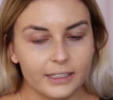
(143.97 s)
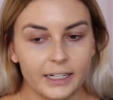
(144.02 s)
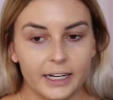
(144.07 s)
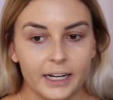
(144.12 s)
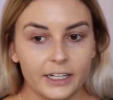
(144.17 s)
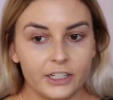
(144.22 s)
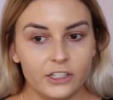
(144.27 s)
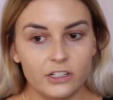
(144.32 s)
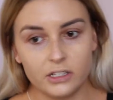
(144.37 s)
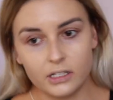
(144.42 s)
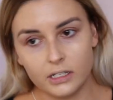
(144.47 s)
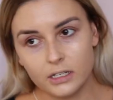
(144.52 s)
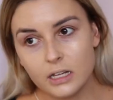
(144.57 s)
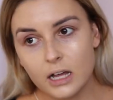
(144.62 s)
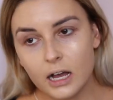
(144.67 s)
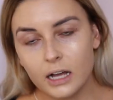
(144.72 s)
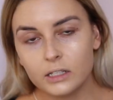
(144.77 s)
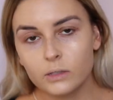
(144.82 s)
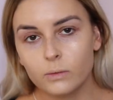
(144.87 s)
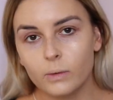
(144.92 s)
Like I use the
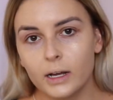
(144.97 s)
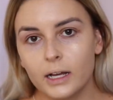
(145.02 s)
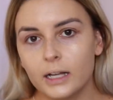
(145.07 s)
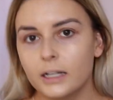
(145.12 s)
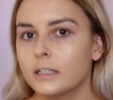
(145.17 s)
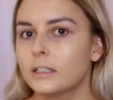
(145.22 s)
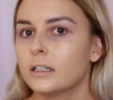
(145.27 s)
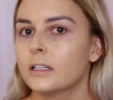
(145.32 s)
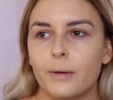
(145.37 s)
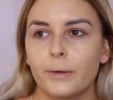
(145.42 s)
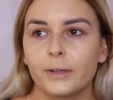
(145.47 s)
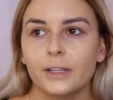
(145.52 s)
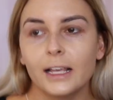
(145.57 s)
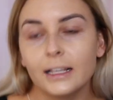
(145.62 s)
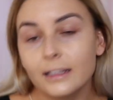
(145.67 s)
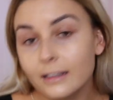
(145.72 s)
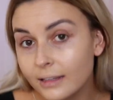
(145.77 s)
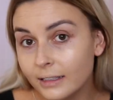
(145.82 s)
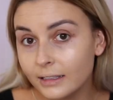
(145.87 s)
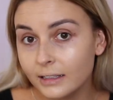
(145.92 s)
NARS one, I really
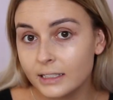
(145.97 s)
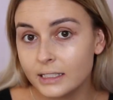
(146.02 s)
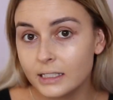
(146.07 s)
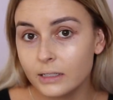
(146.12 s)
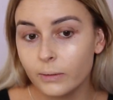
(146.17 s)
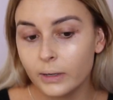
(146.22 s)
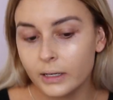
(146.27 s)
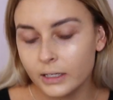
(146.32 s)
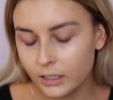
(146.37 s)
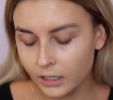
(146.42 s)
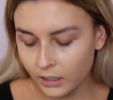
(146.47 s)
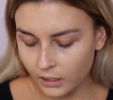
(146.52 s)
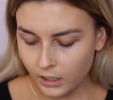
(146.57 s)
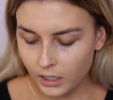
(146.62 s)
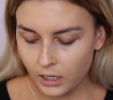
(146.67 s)
like the Thin Lizzy one,